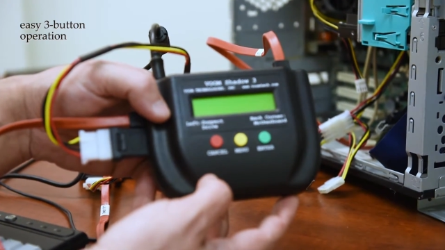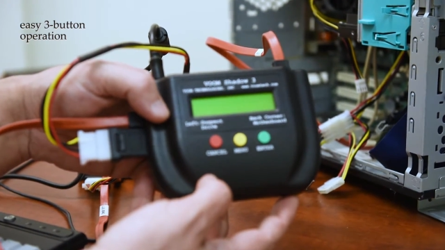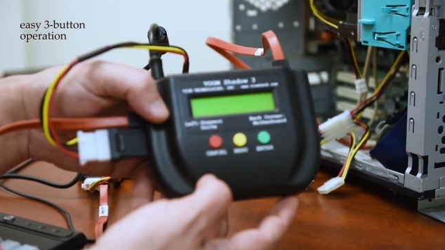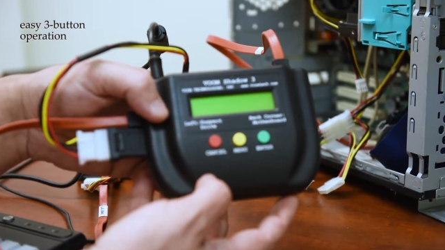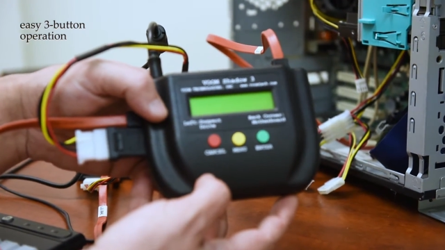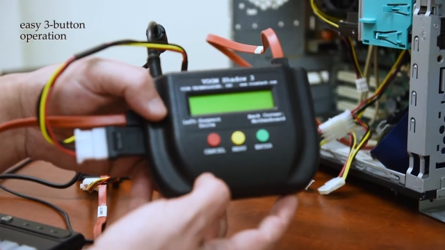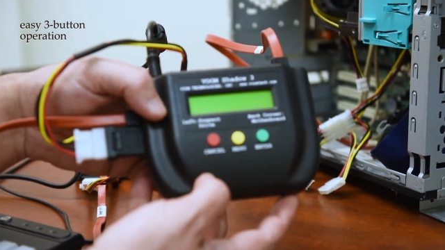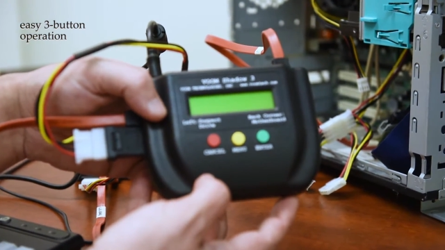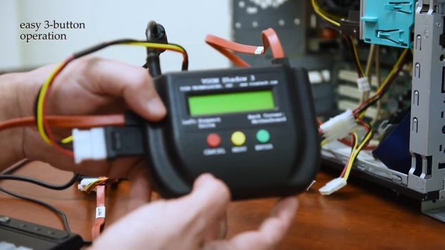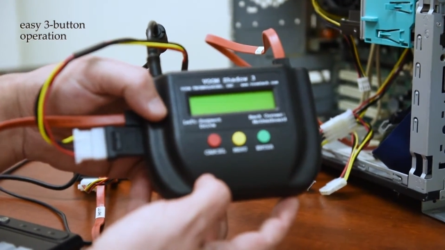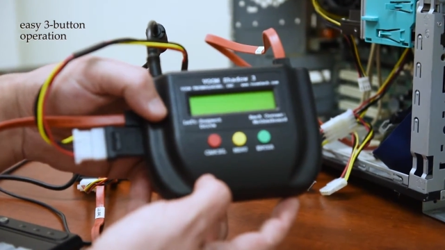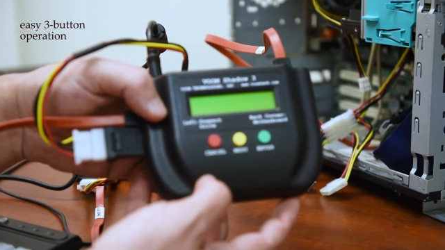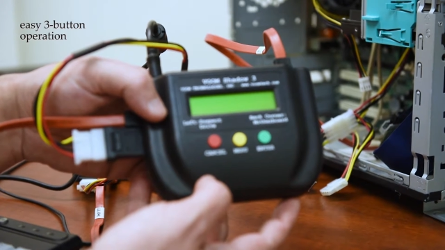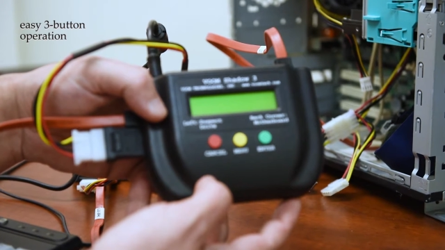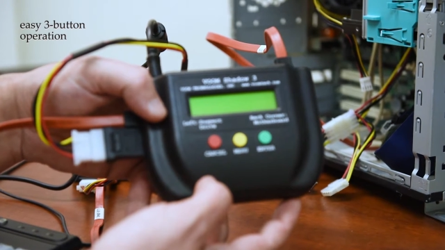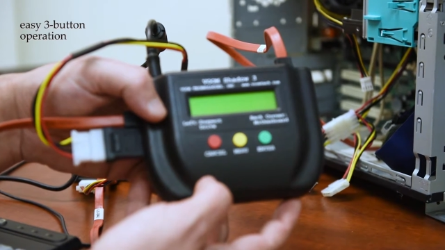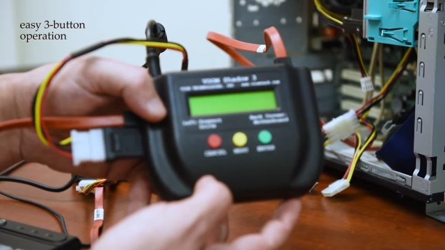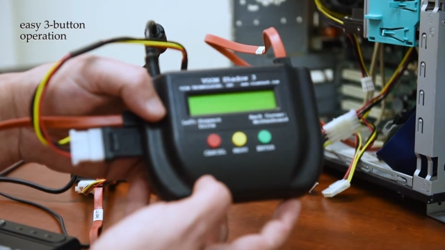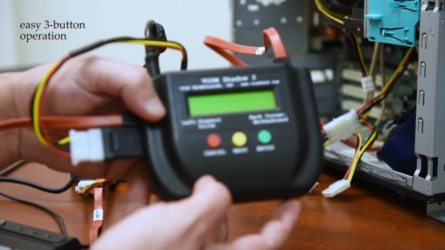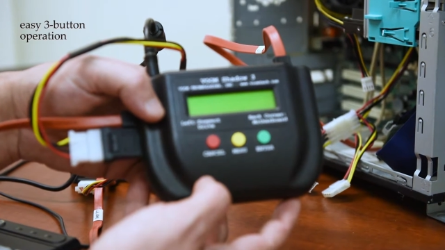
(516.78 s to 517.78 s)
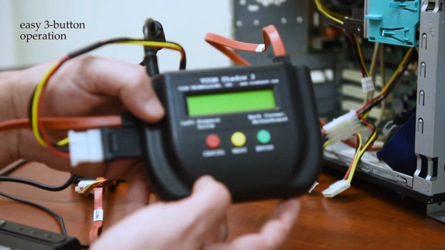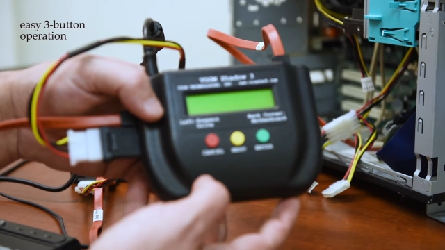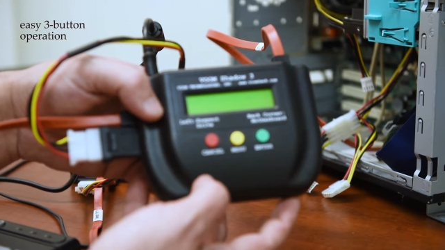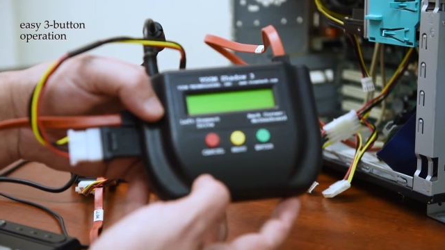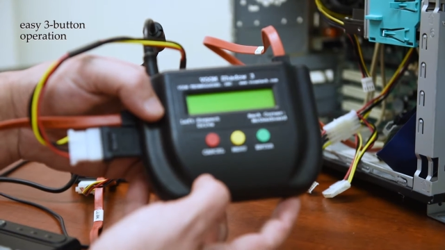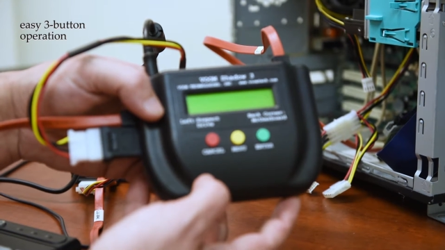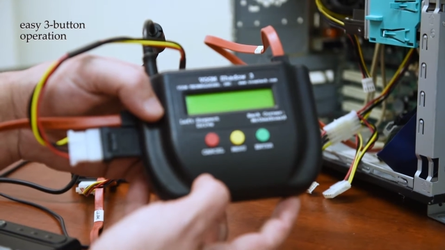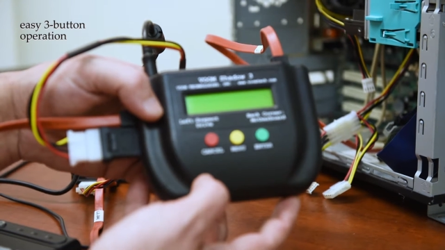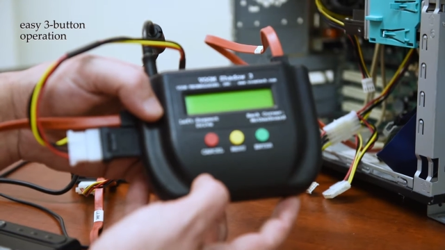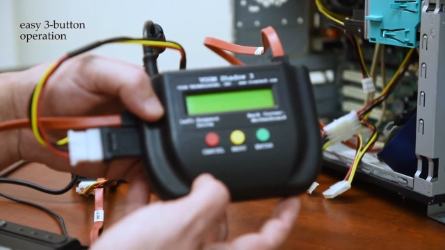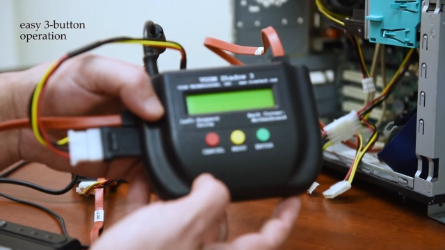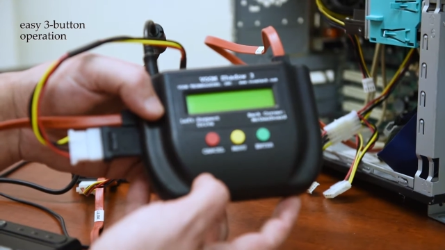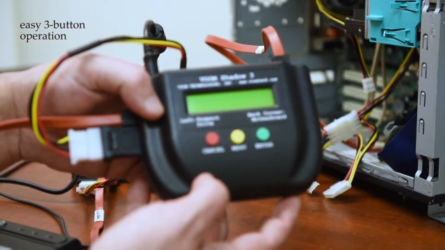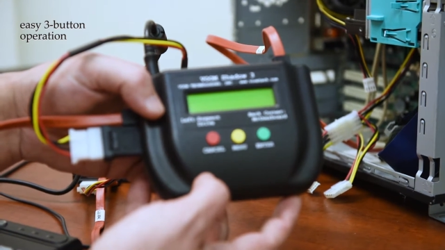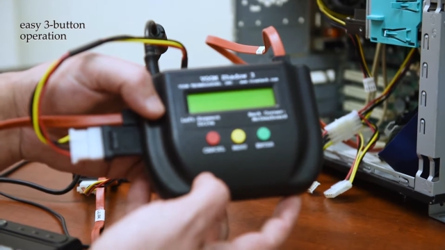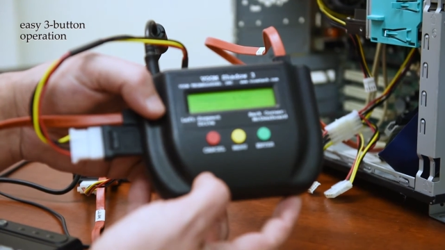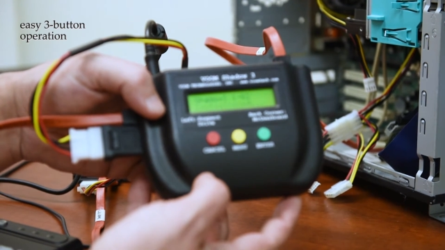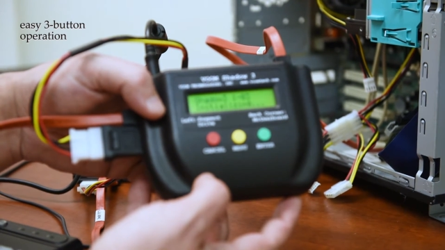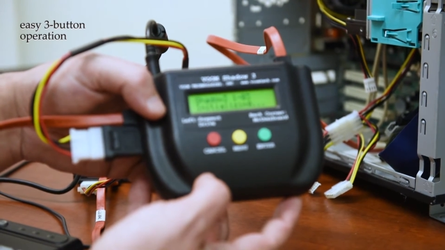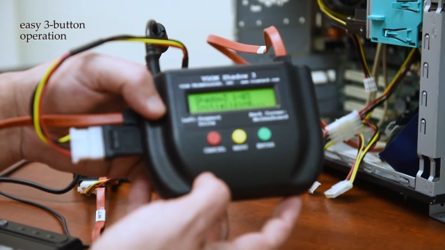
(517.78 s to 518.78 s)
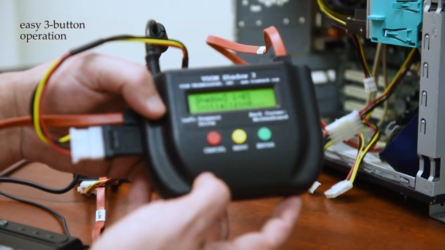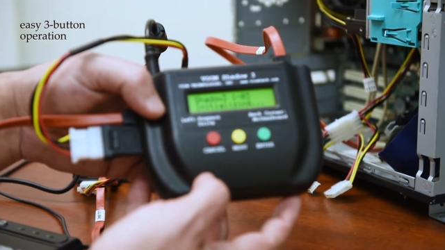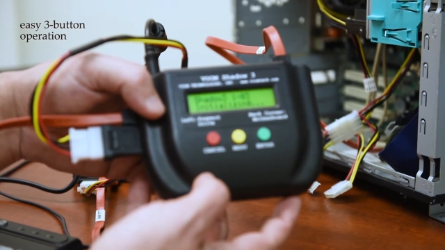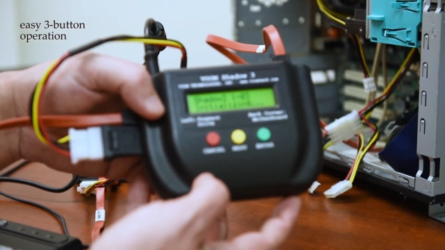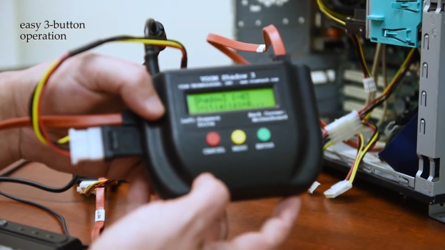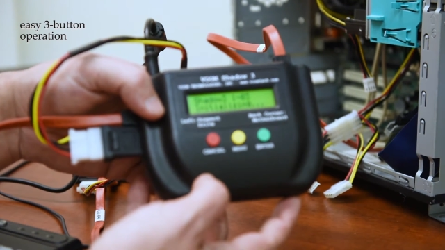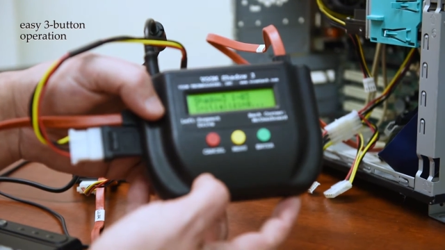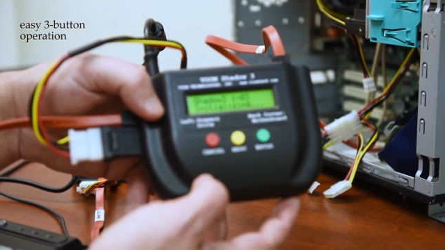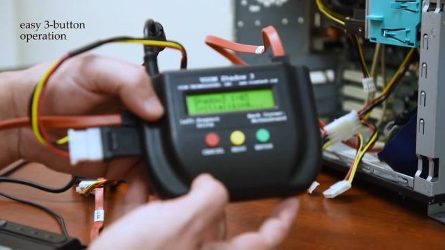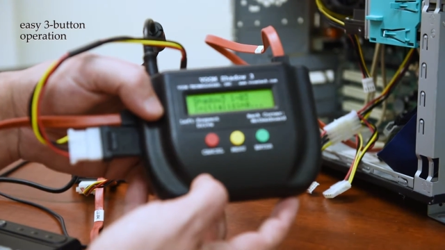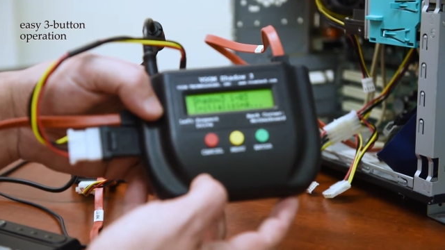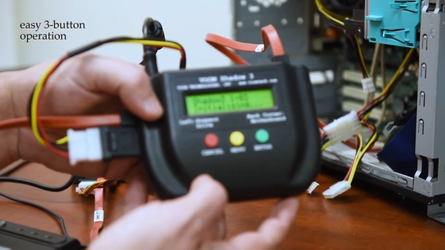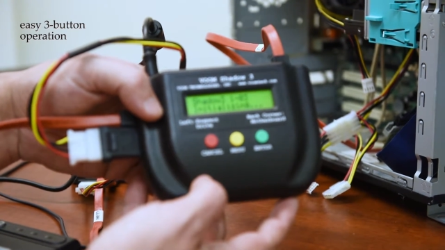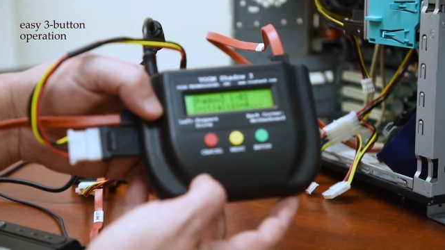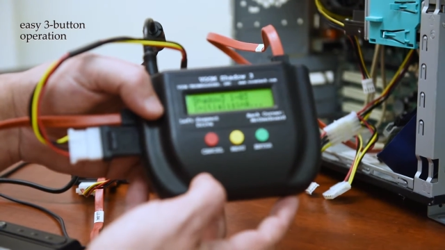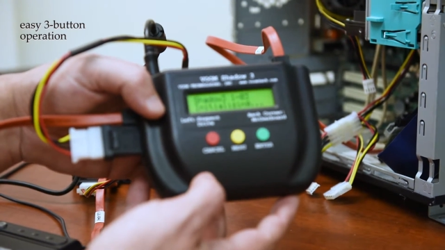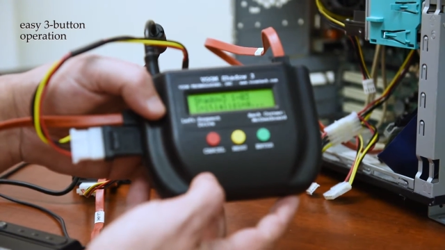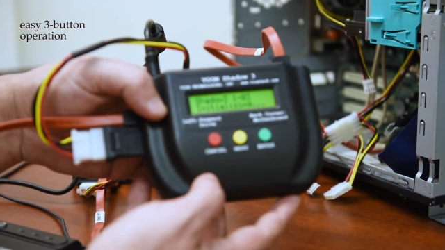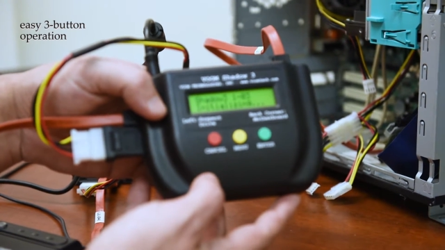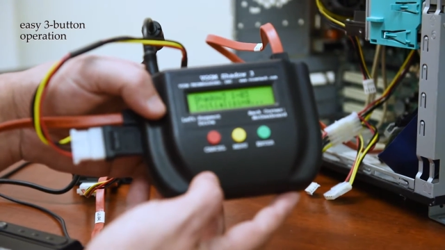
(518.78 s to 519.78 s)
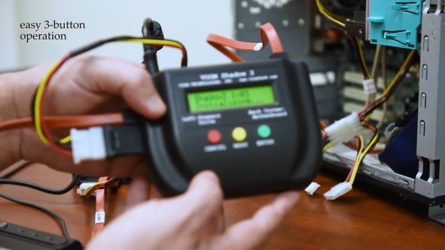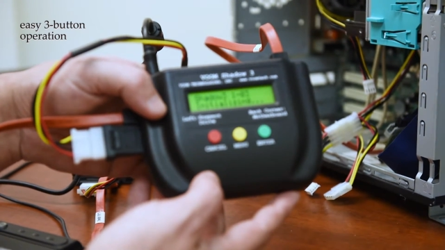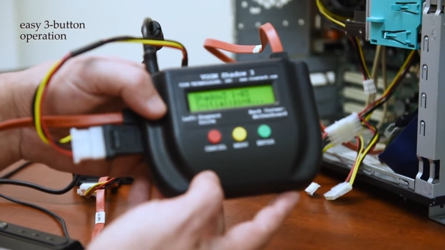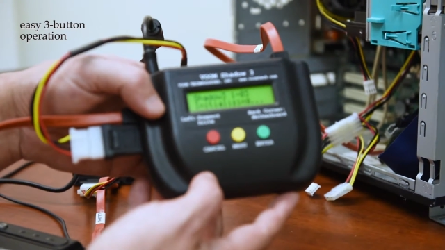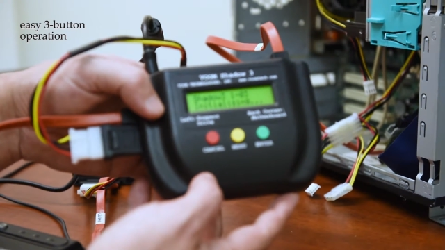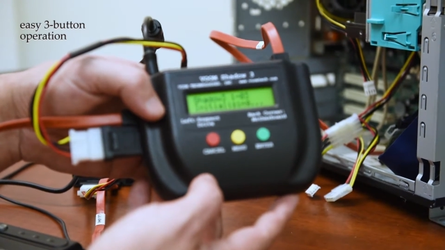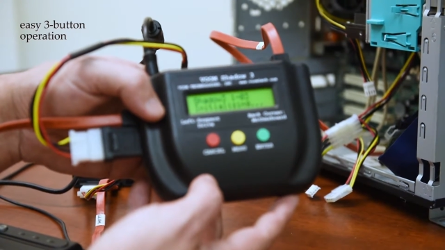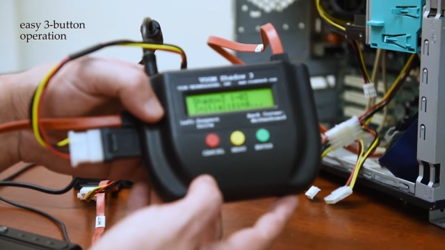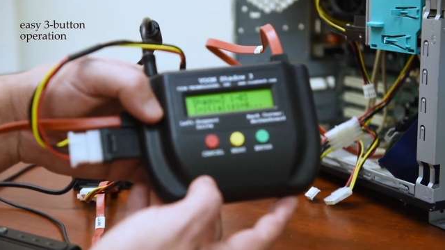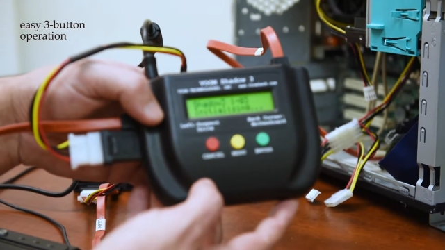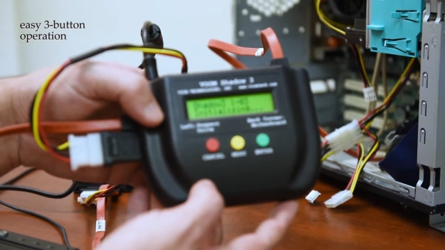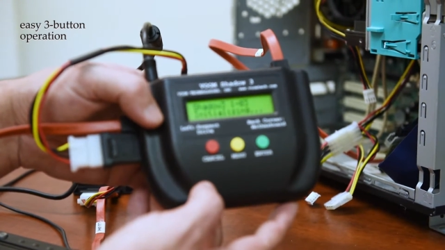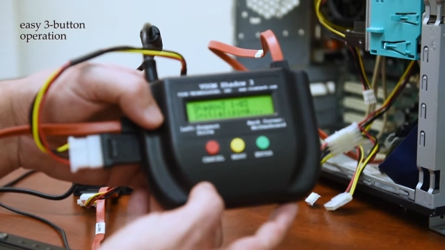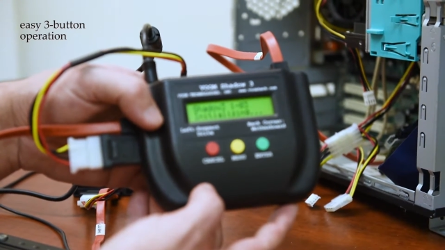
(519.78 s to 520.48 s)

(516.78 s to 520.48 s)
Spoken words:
No face is visible, so there are no lips to read.